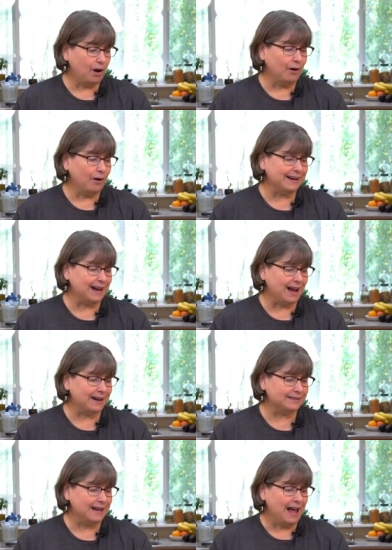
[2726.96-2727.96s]
All right,
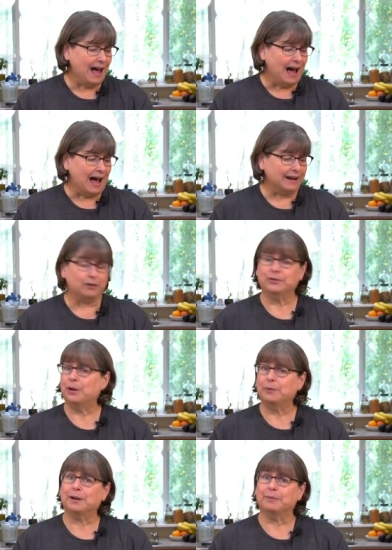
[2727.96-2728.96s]
guys, I don't
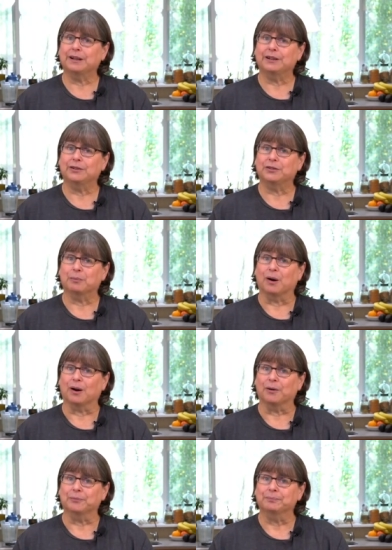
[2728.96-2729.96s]
know what I'm going to do
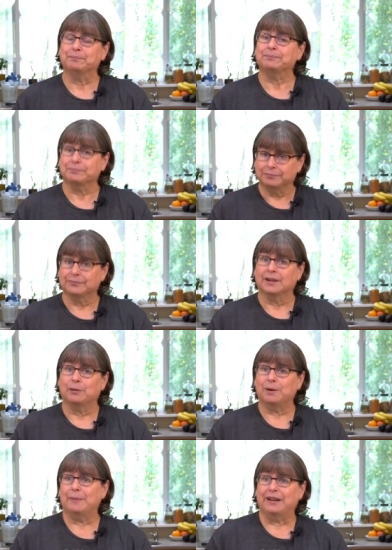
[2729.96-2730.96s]
tomorrow.
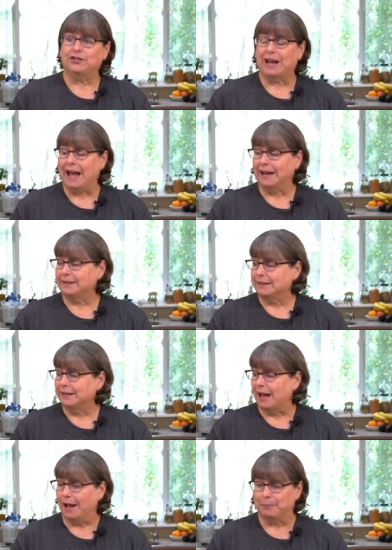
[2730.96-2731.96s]
We may chat.
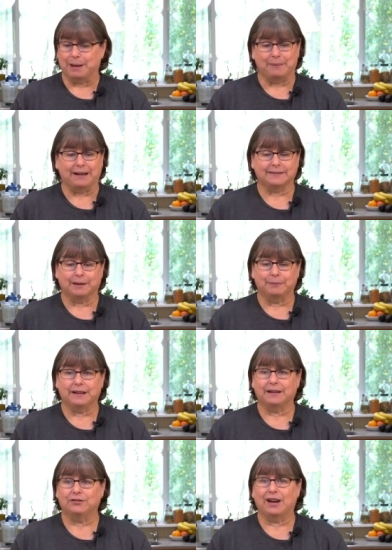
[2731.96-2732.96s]
I may make
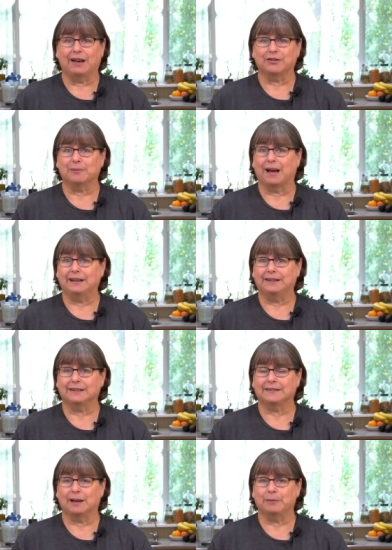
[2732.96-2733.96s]
something. If you have some
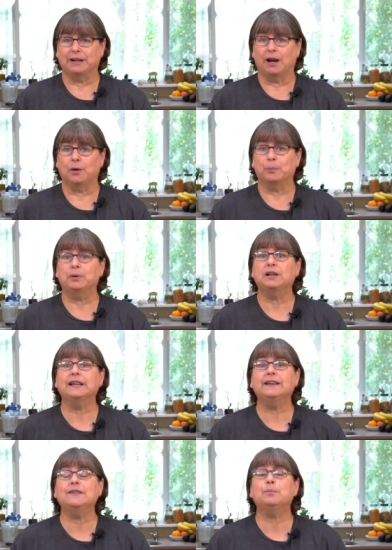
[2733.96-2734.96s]
ideas, let me know.
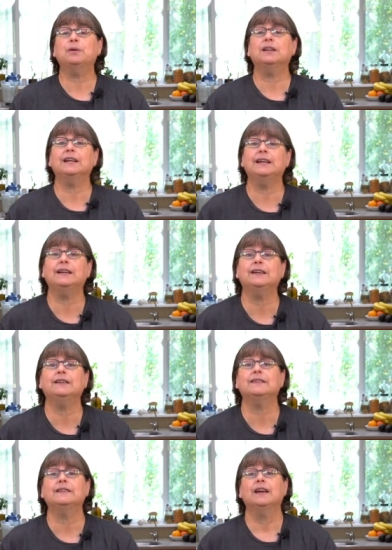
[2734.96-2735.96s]
Please,
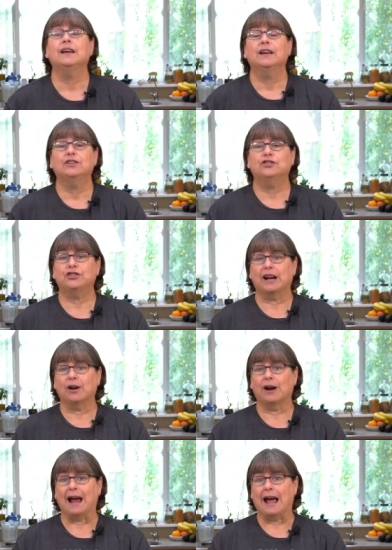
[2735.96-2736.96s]
please
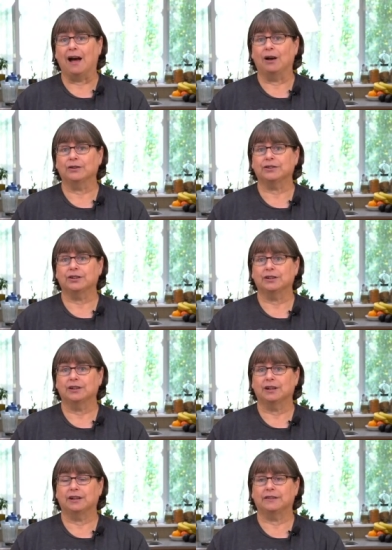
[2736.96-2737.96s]
share out
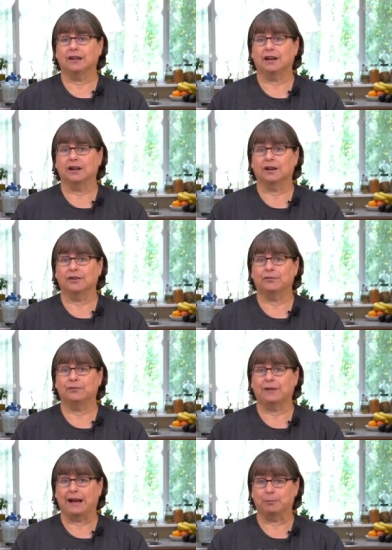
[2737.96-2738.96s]
the
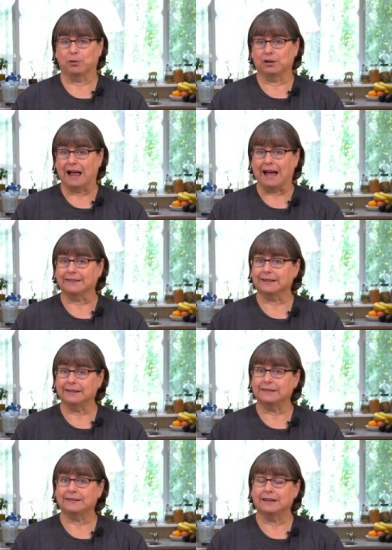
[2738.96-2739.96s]
April
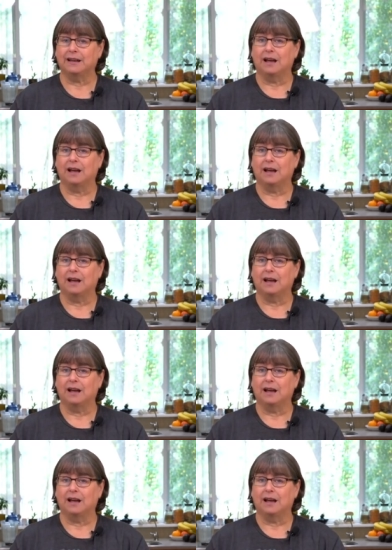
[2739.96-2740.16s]
classes.